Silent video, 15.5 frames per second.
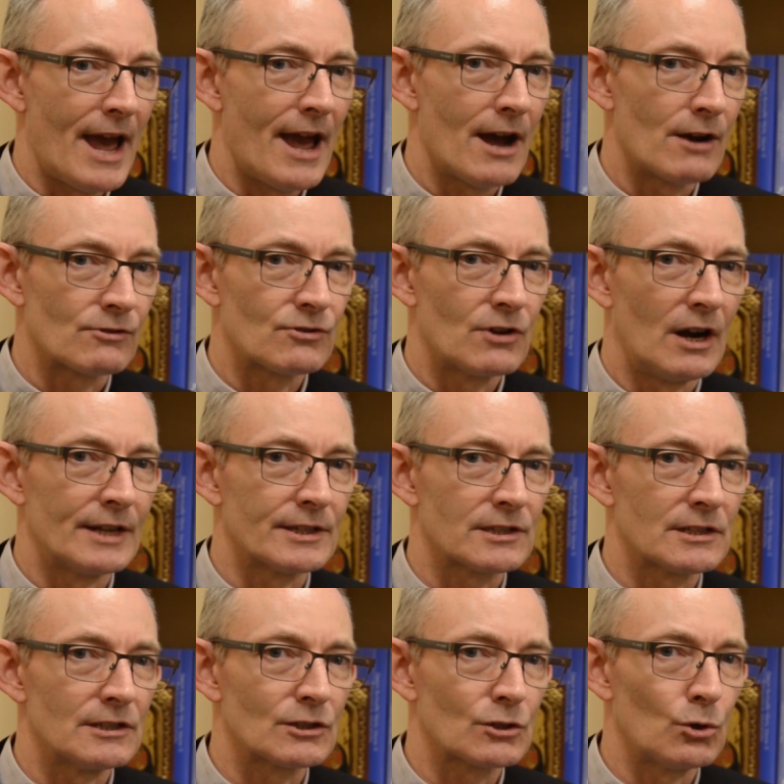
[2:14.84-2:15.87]
how
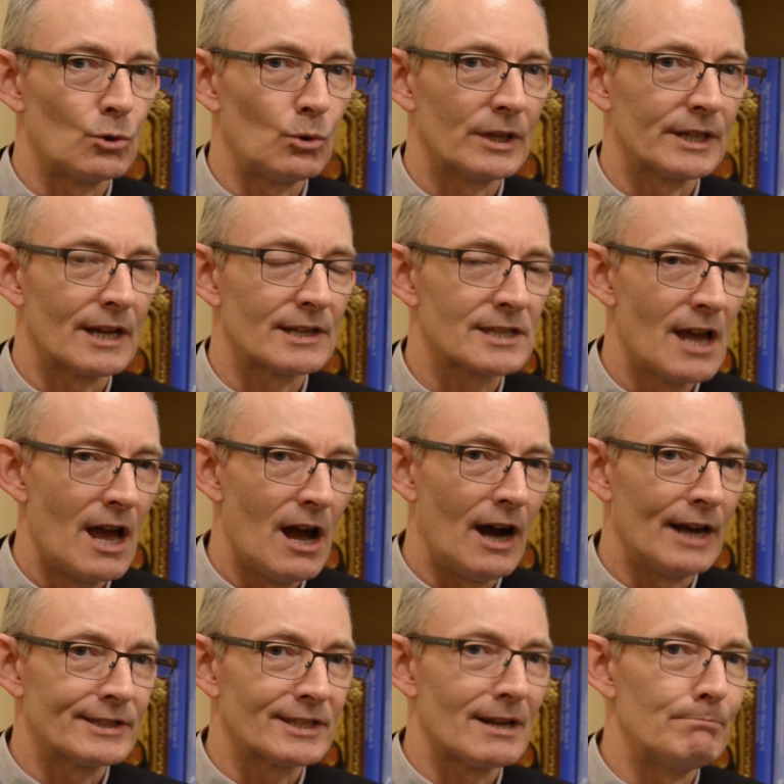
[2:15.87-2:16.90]
Christ is calling us,
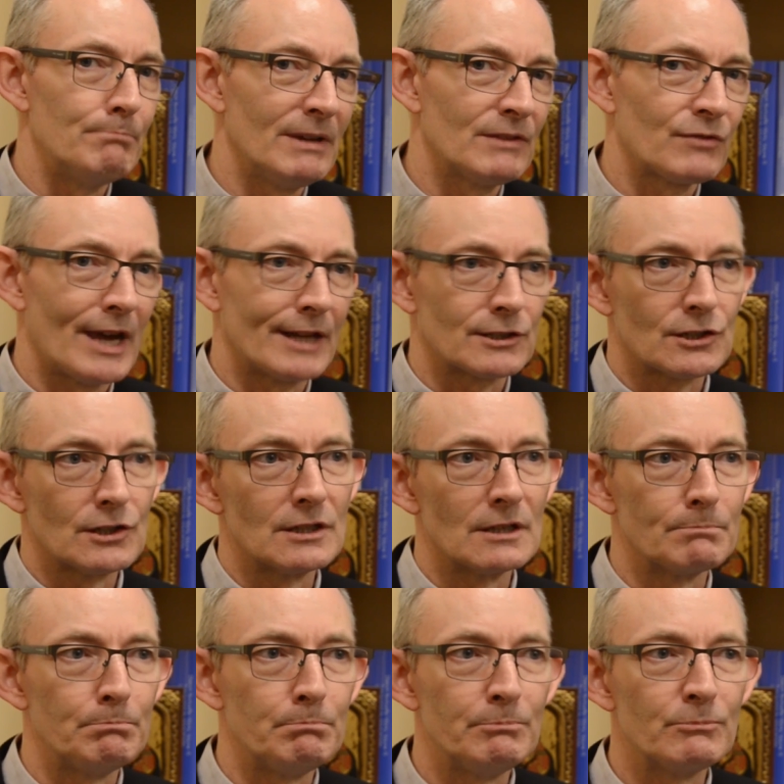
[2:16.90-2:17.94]
I submit that to the
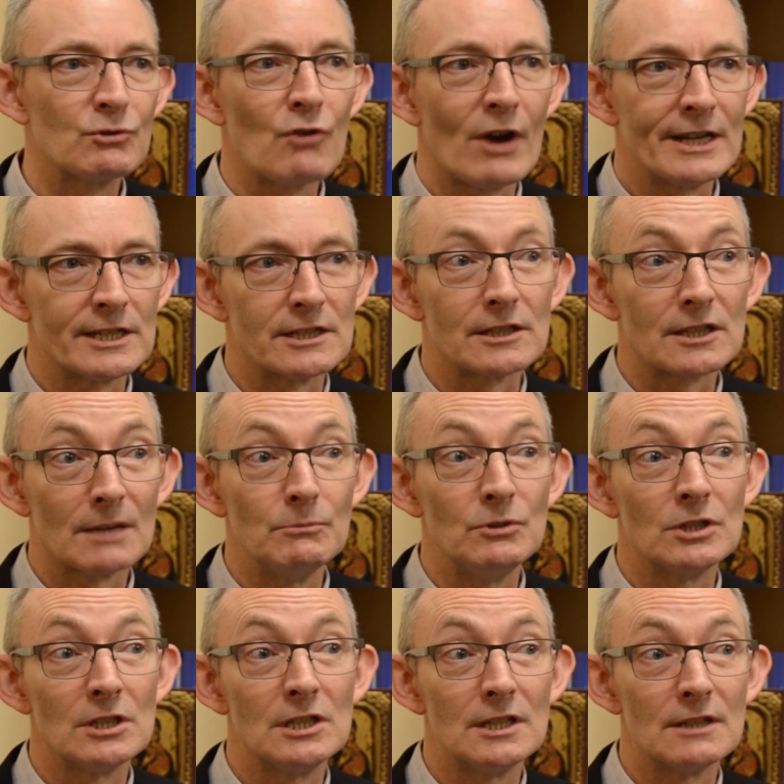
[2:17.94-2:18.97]
greater
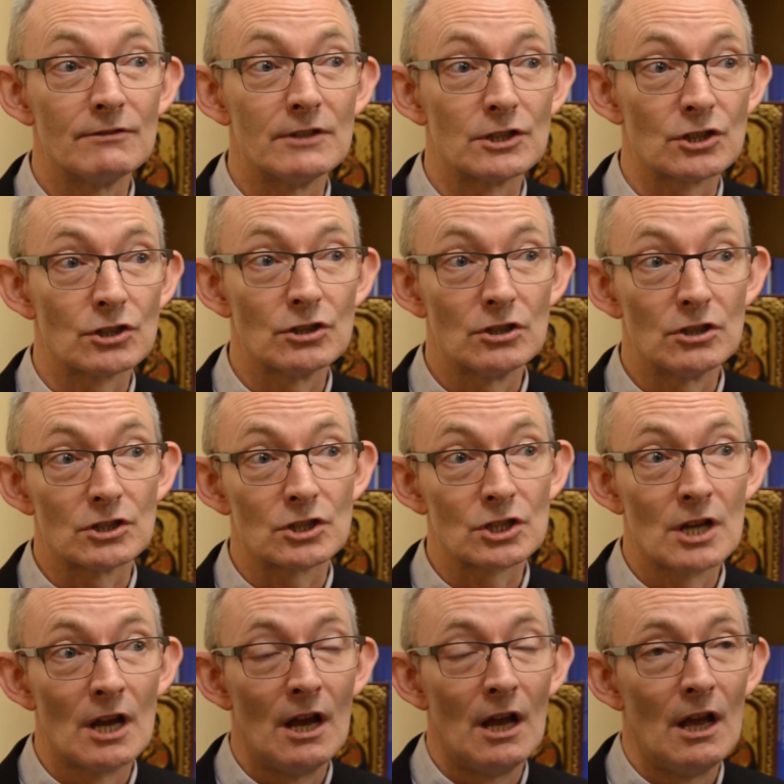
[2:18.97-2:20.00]
community of the church
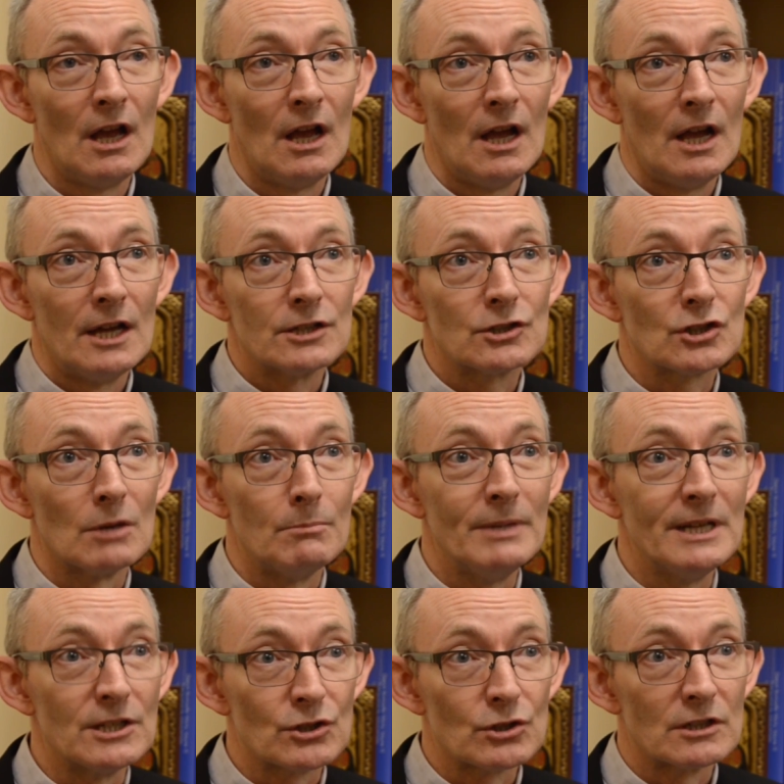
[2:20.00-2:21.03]
to
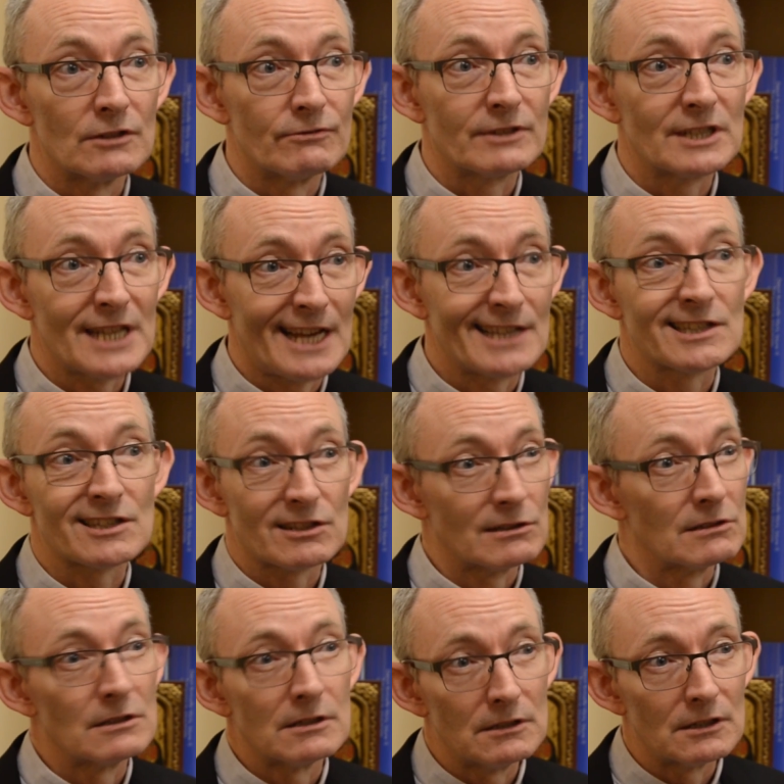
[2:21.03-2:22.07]
be sort of tested,
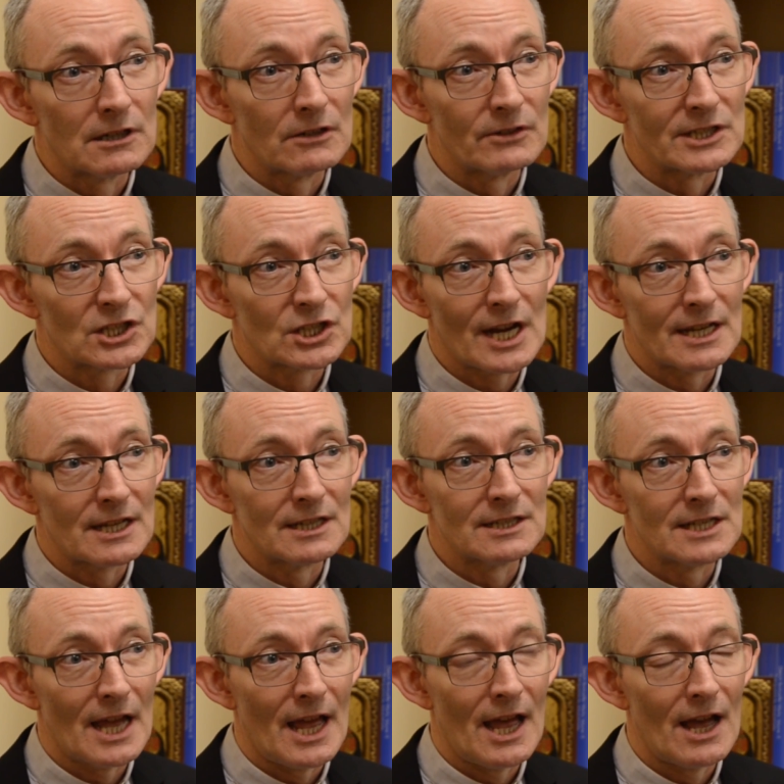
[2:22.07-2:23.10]
you know, and shaken
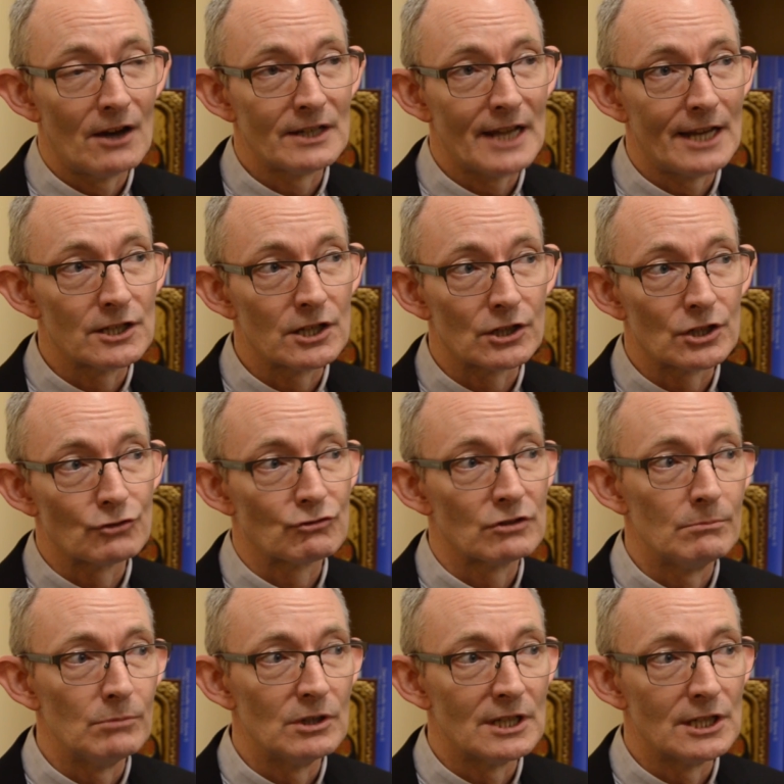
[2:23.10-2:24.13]
down and to
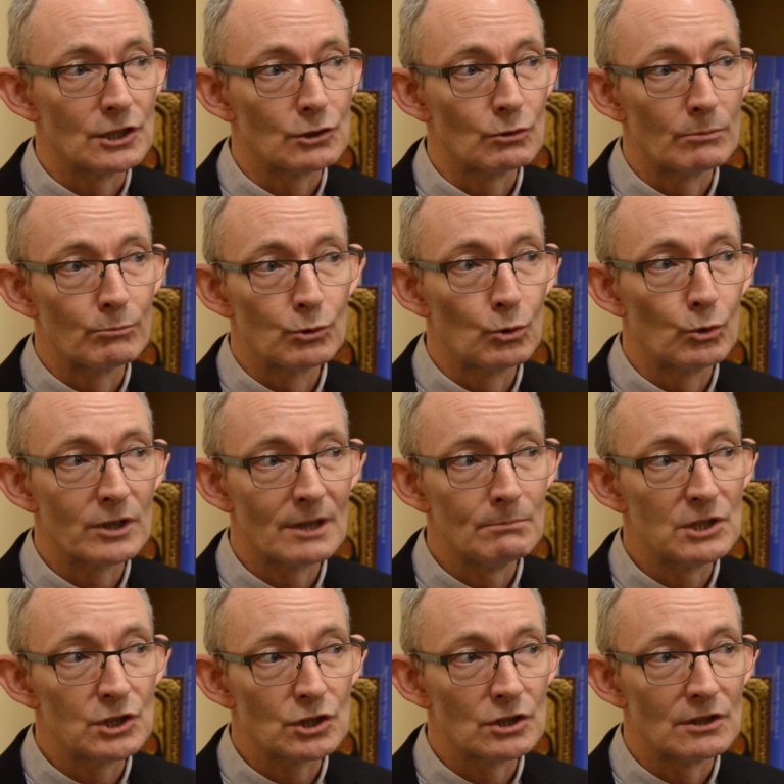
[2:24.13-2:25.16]
contribute into a broader
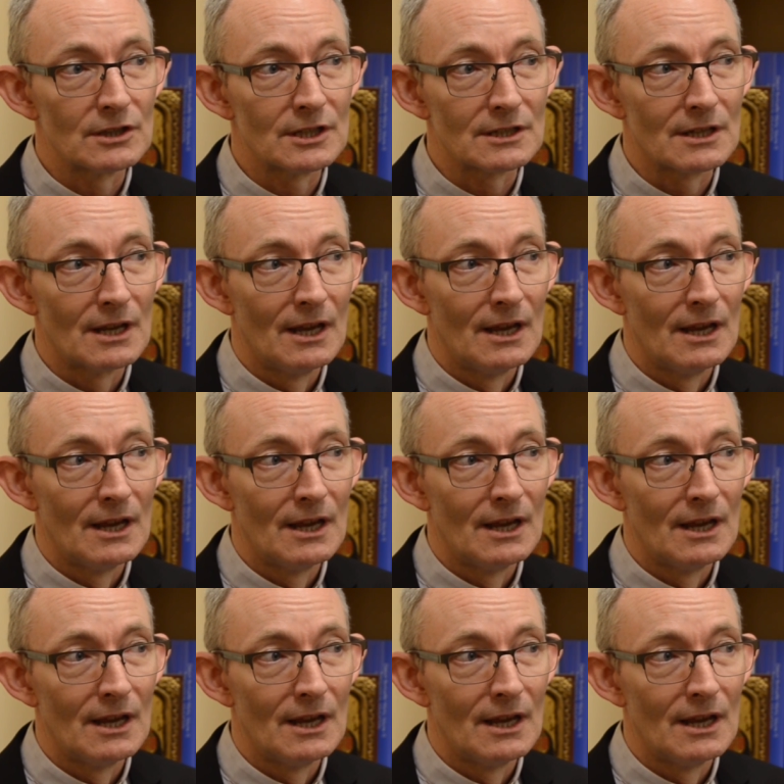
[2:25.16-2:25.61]
mission that